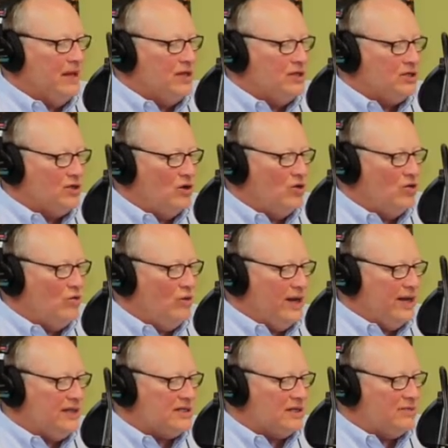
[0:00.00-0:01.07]
So what
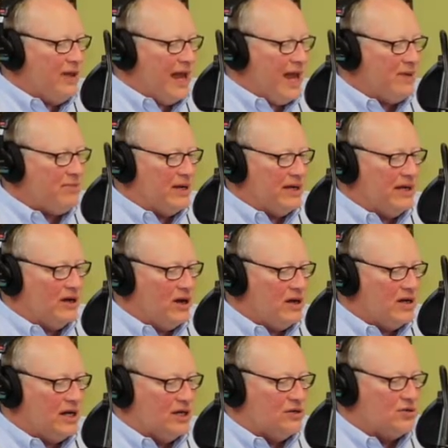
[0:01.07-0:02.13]
ends up happening in our
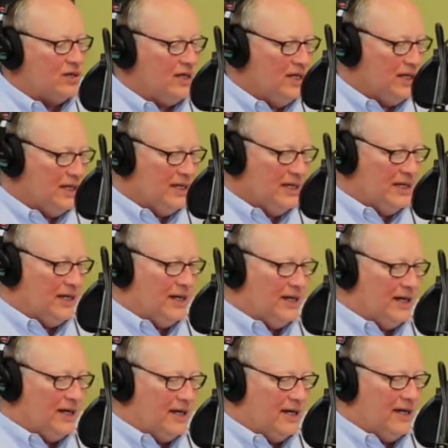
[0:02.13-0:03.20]
country
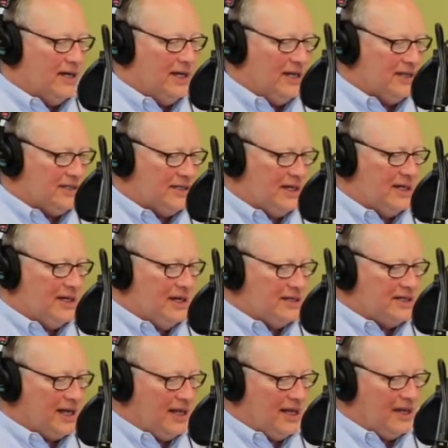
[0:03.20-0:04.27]
it's
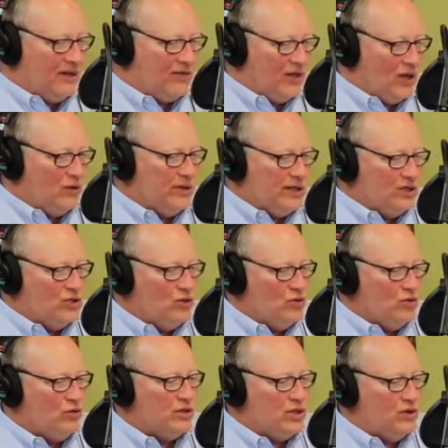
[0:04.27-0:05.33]
kind of like if the only
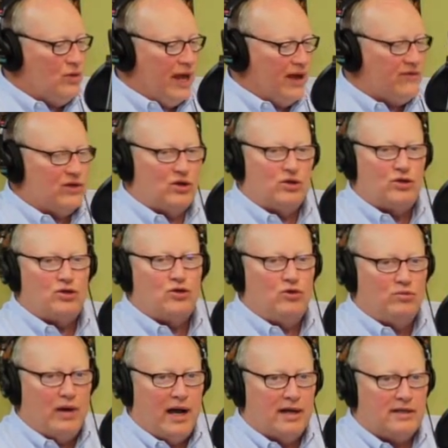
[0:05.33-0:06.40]
tool you have in your
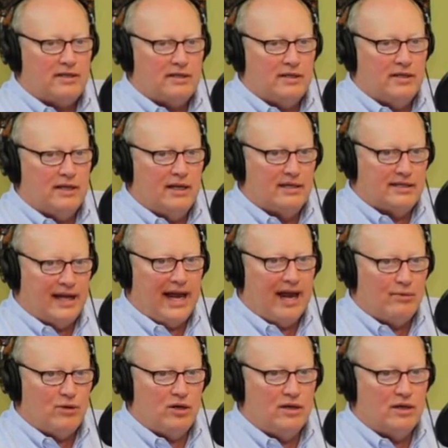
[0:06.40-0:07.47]
toolbox is a
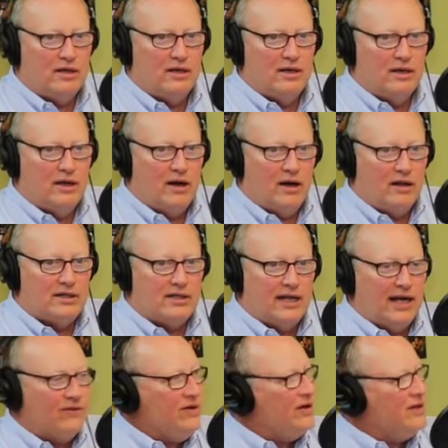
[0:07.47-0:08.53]
hammer, all of a sudden
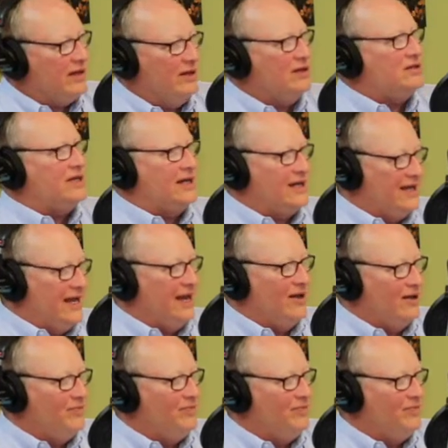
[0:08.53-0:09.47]
everything looks like a nail.